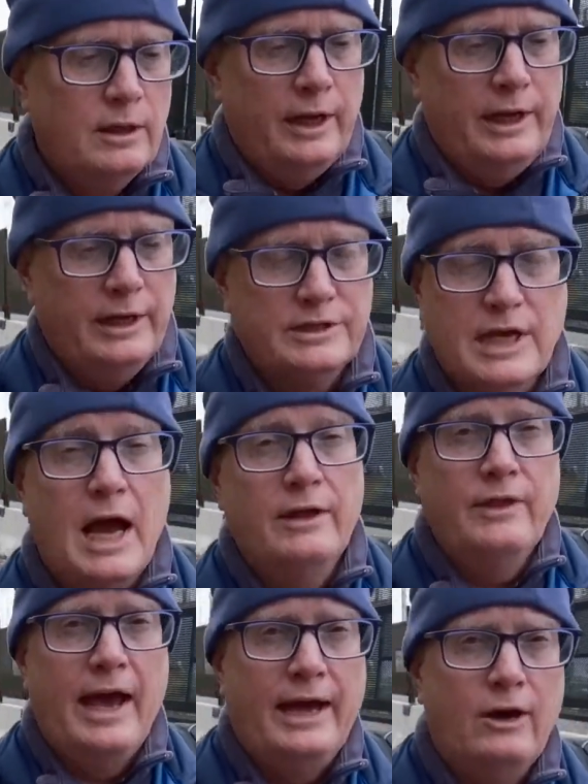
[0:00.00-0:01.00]
is
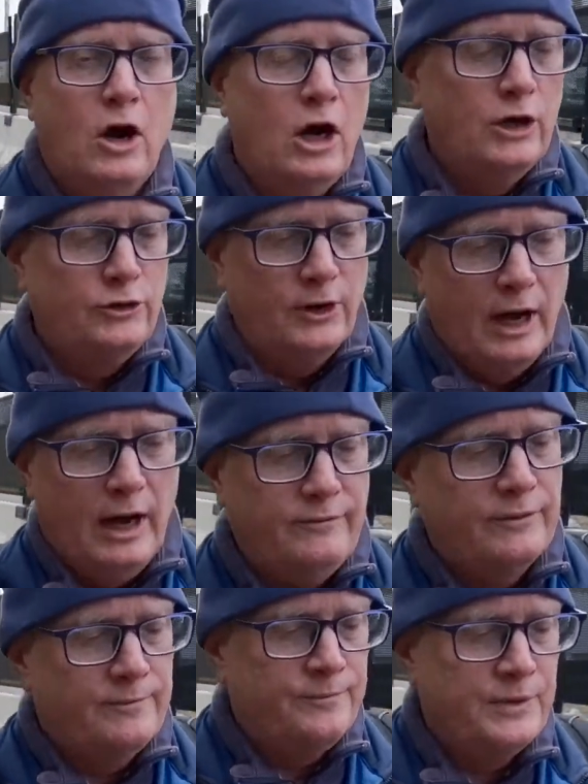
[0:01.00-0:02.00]
on that hard drive.
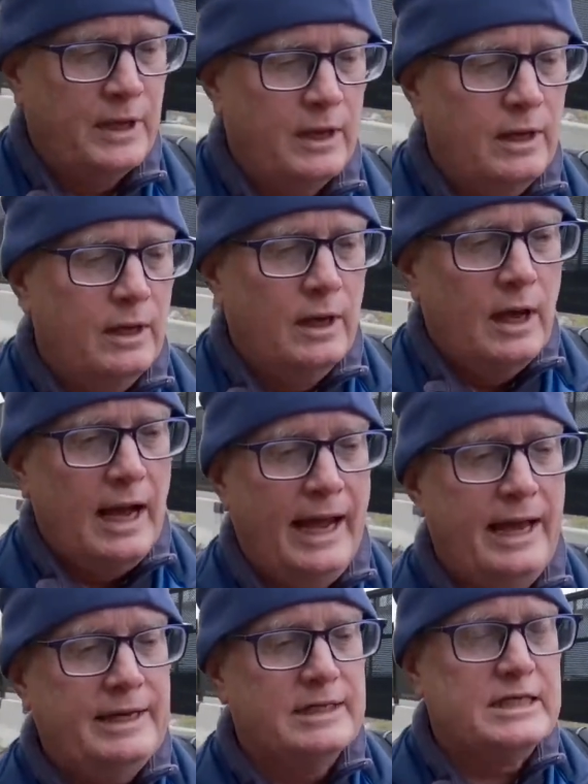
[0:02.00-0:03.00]
I
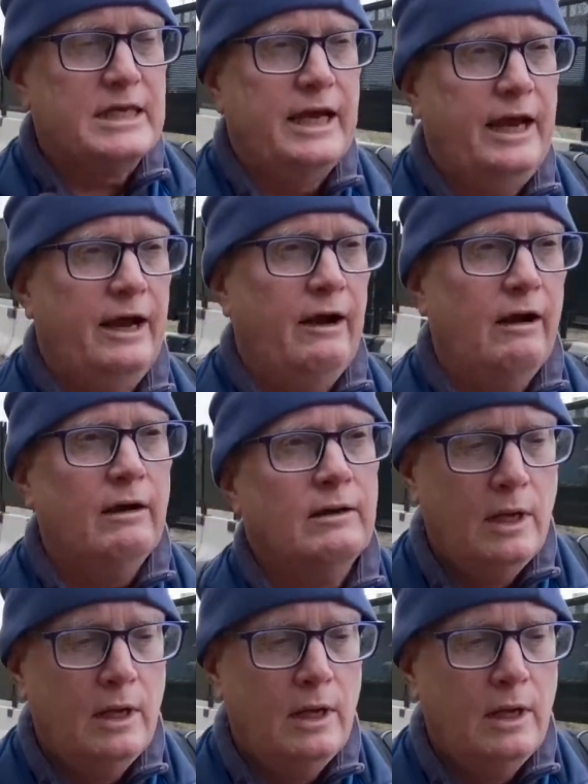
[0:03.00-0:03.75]
had a scare.